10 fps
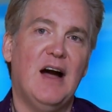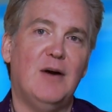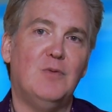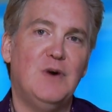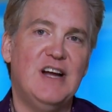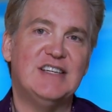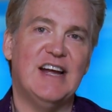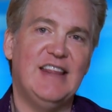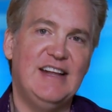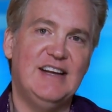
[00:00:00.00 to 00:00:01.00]
risk,
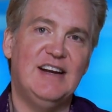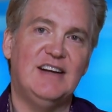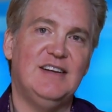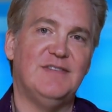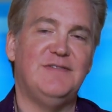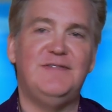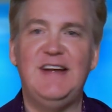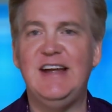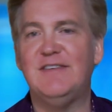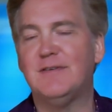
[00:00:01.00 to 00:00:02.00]
and they deduct a
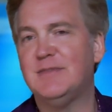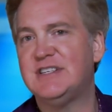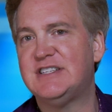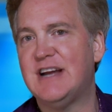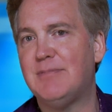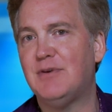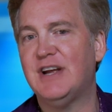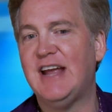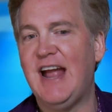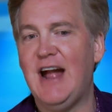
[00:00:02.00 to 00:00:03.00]
fee from the separate
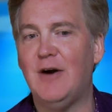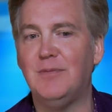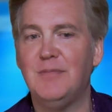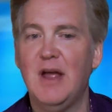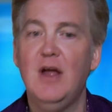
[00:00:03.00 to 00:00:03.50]
account.